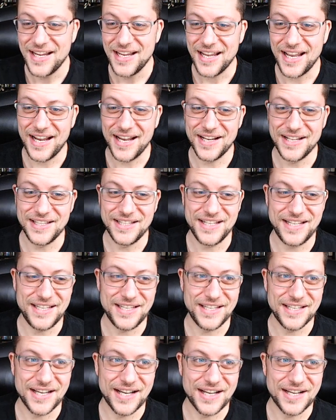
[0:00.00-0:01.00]
And
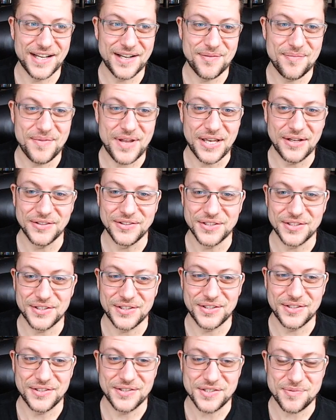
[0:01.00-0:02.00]
the
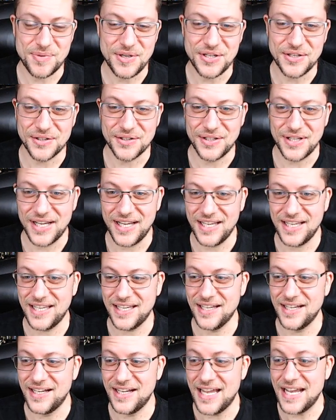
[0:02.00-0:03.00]
elder speaker
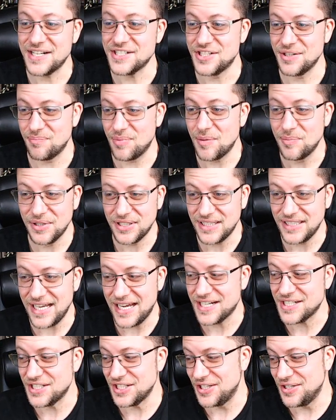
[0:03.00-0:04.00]
publicly
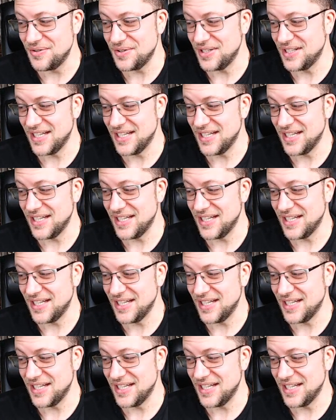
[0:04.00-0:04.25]
executed.